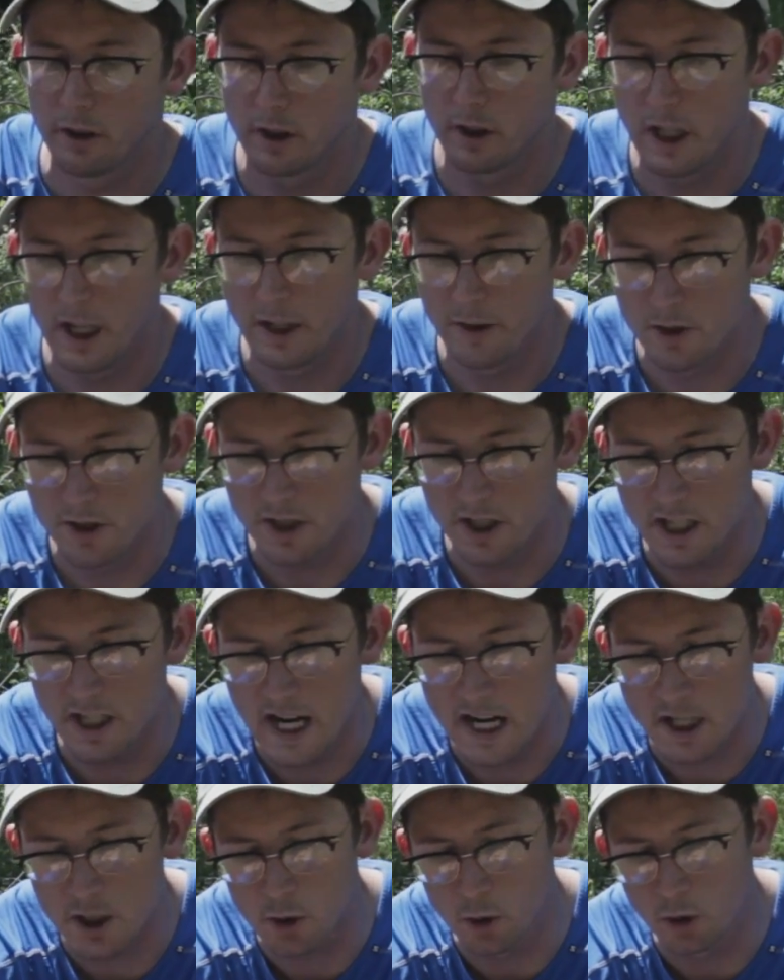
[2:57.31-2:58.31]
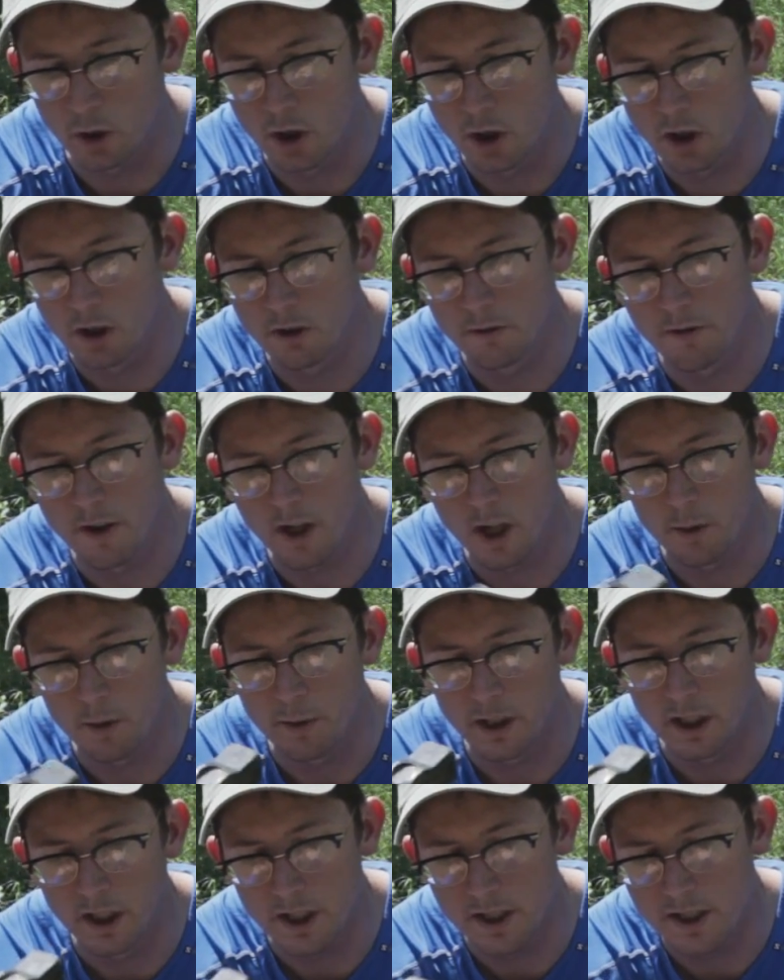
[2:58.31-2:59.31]
And there's a natural curve there
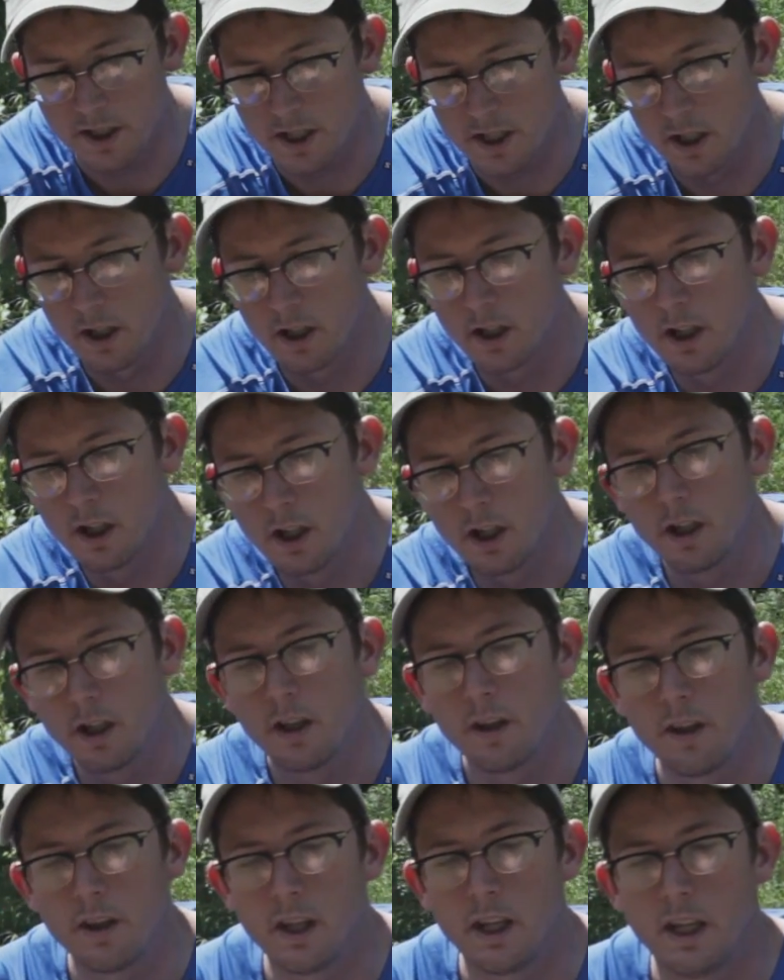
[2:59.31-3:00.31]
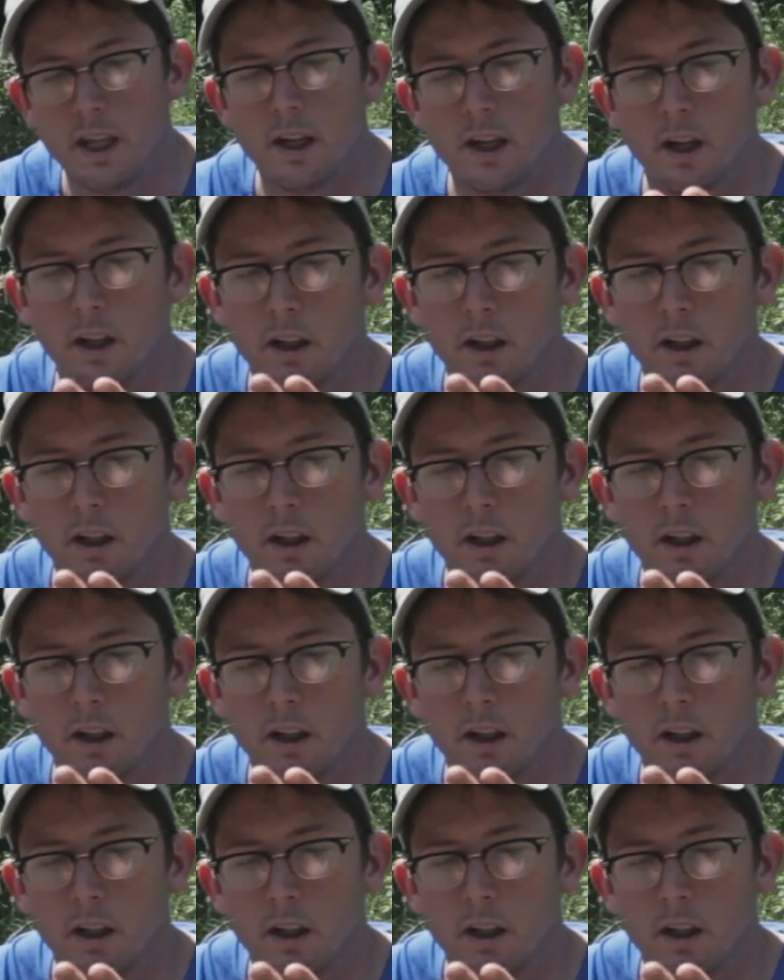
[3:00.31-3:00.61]
because the